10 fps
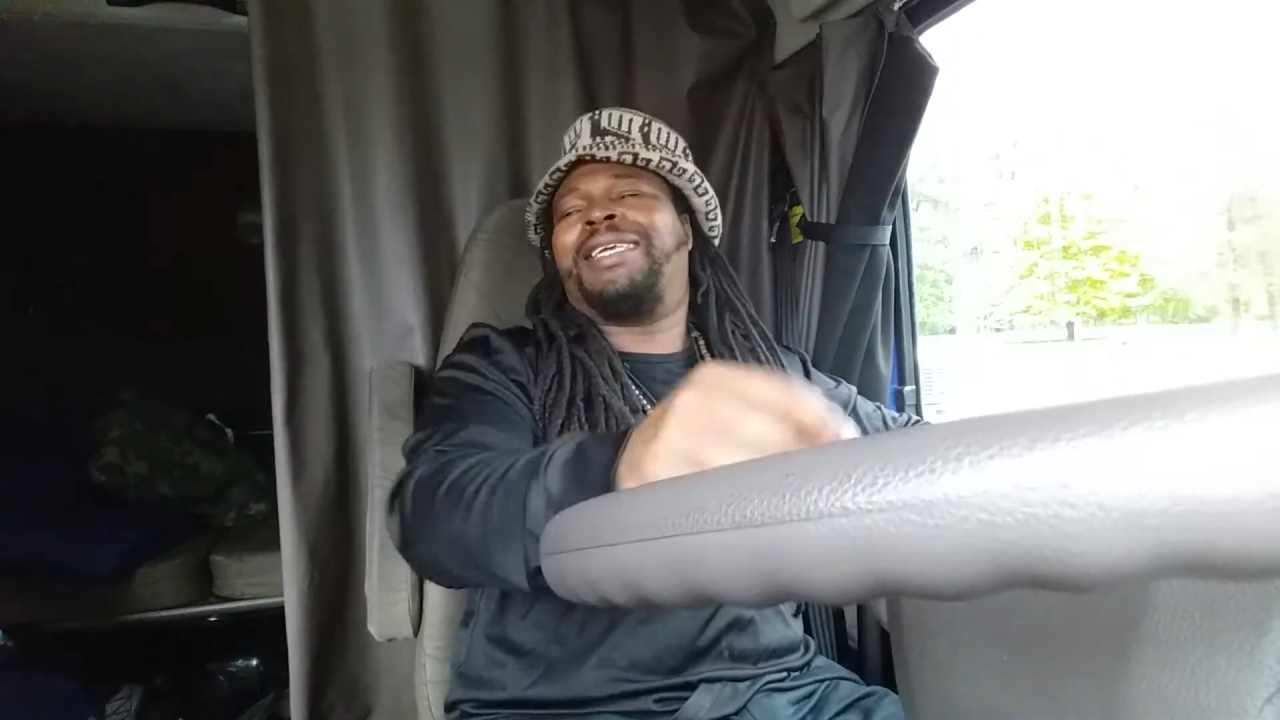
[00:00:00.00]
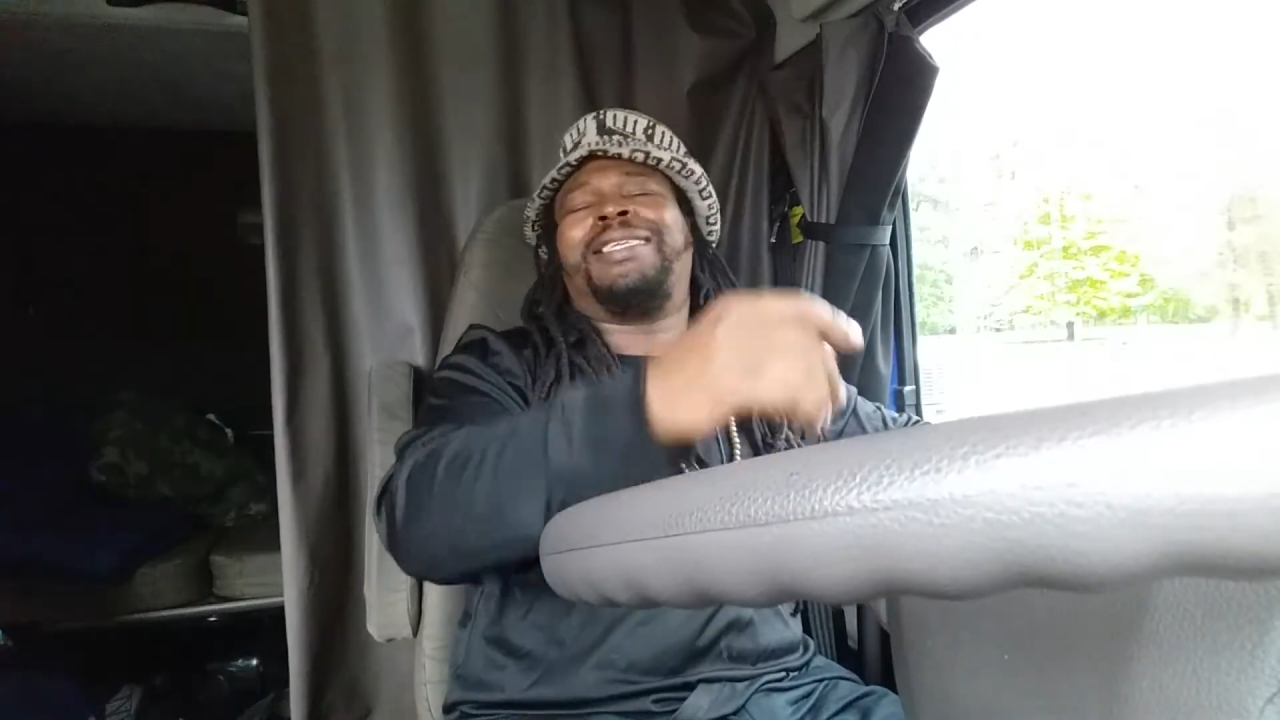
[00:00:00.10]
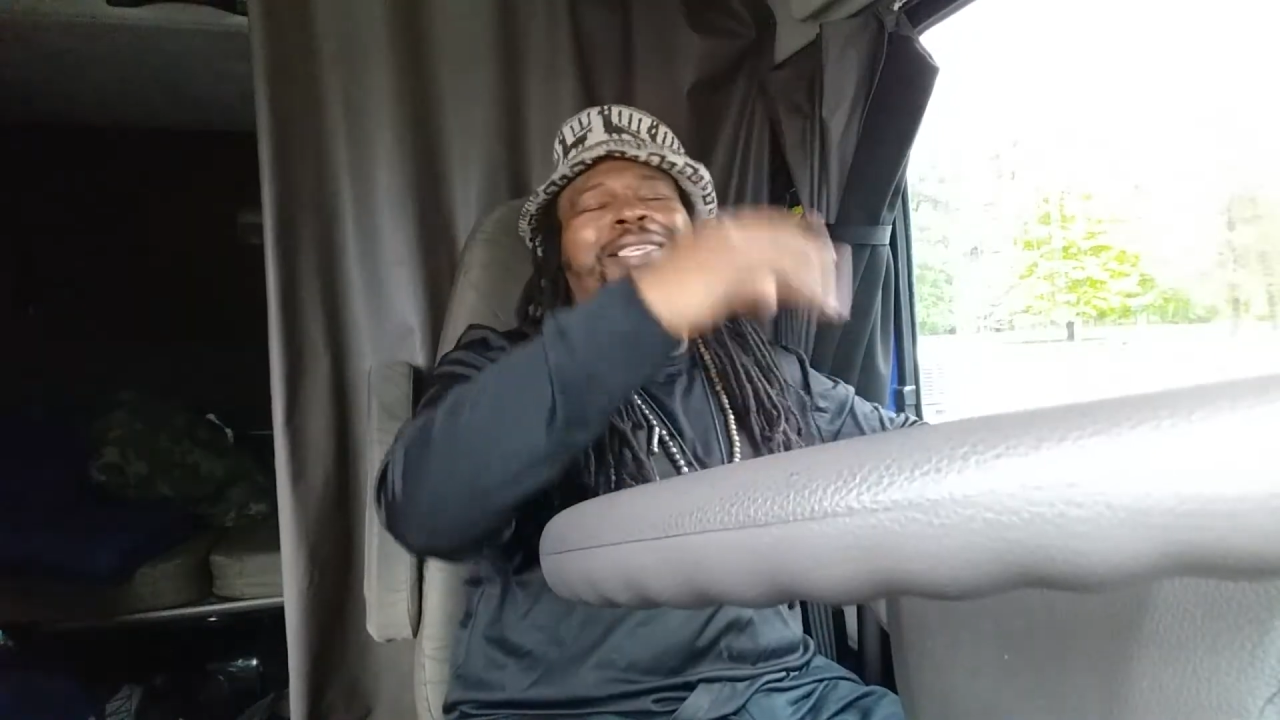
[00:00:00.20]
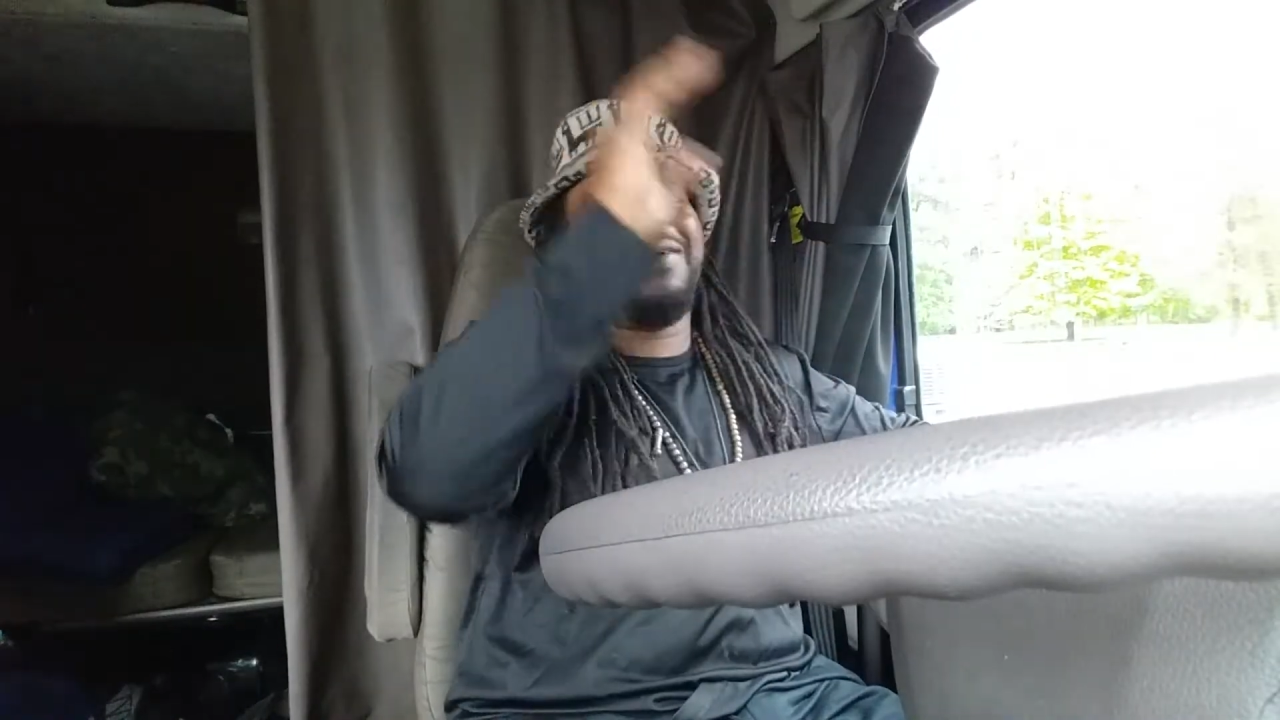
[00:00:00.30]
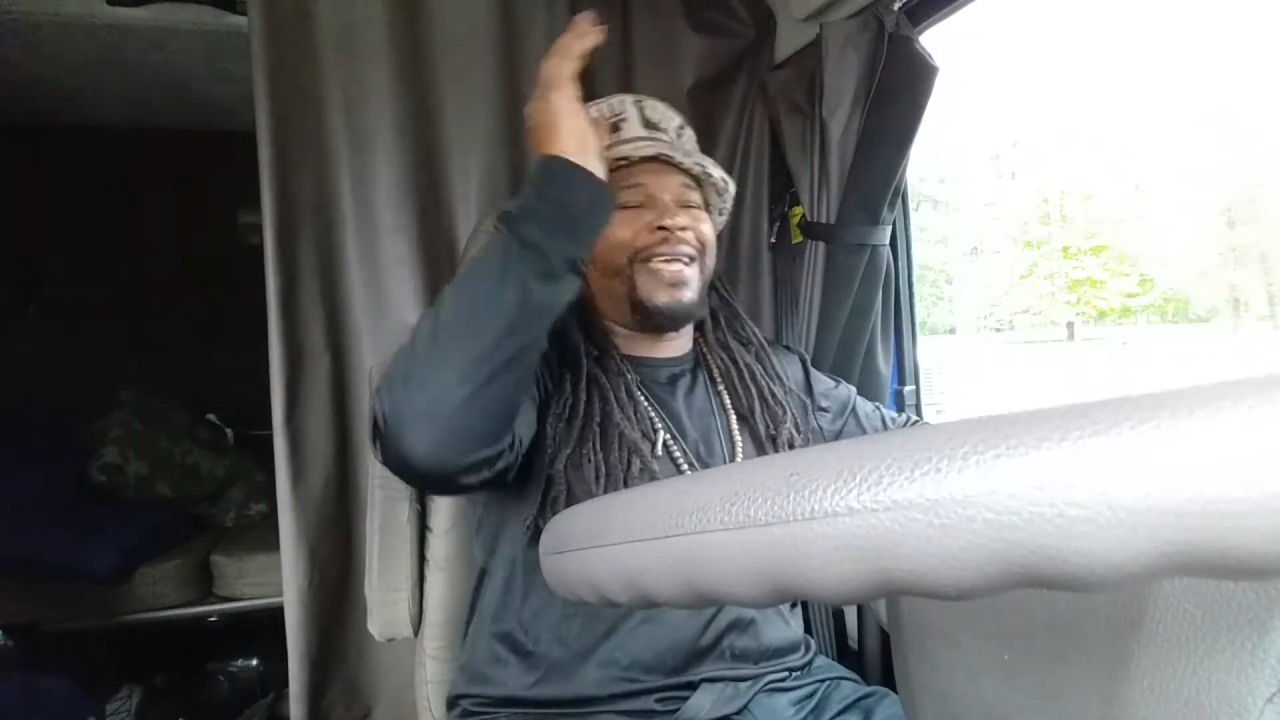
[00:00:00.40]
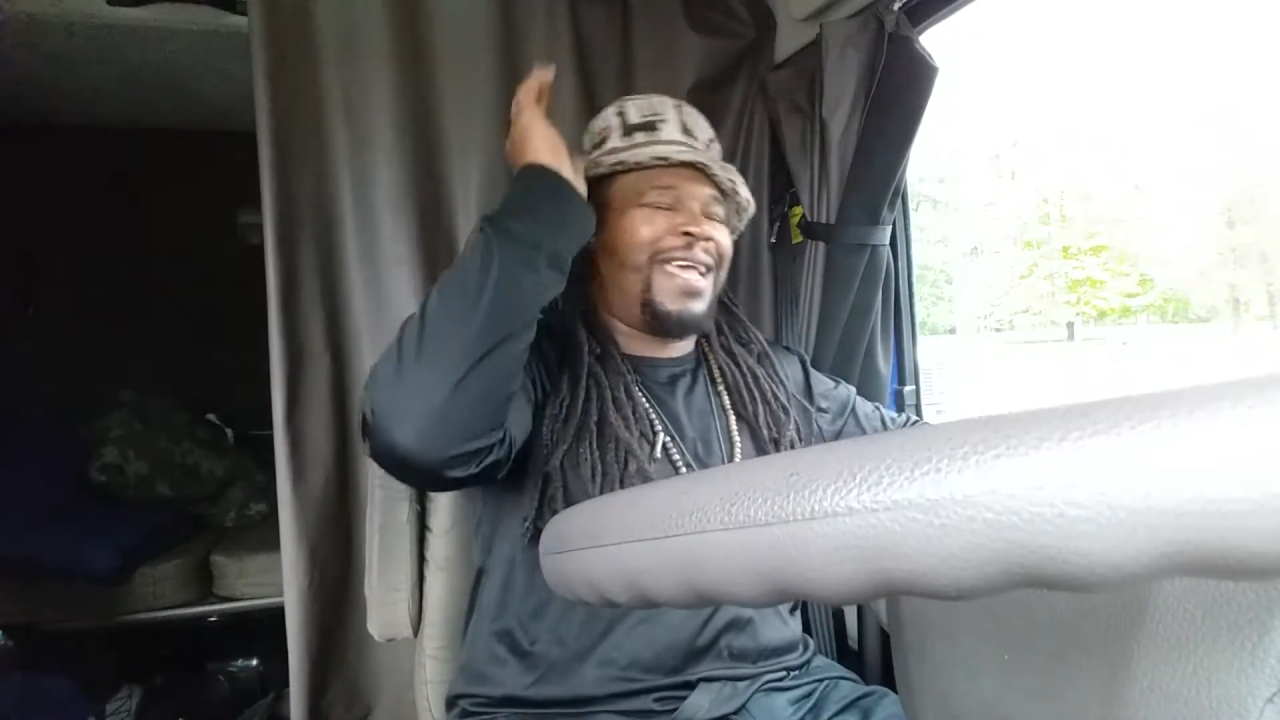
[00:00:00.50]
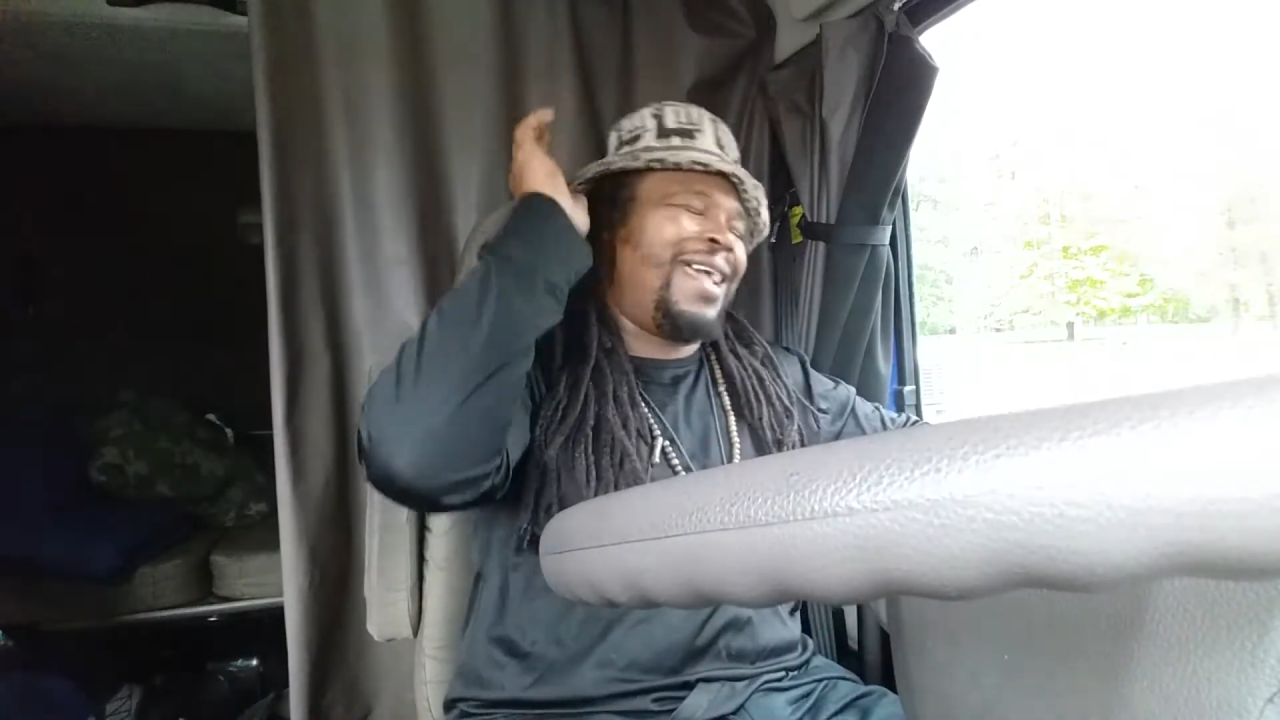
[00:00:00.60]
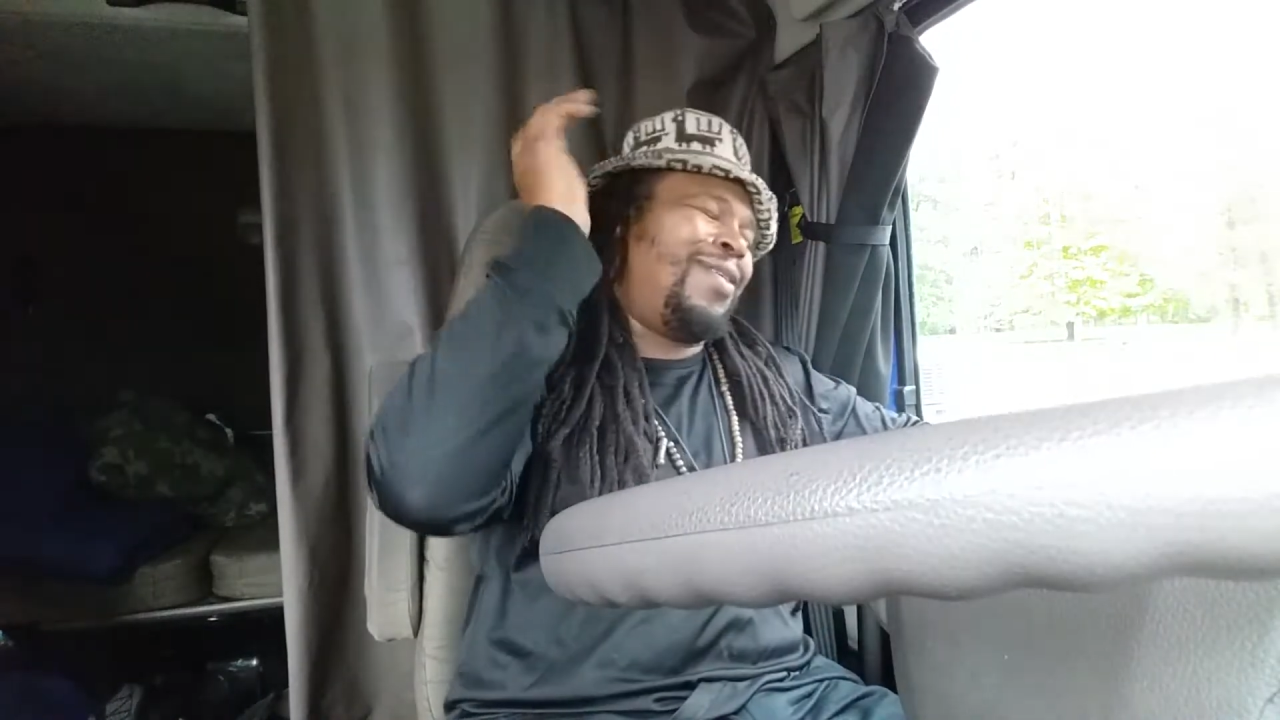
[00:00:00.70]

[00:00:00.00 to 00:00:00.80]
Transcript: Get your ass.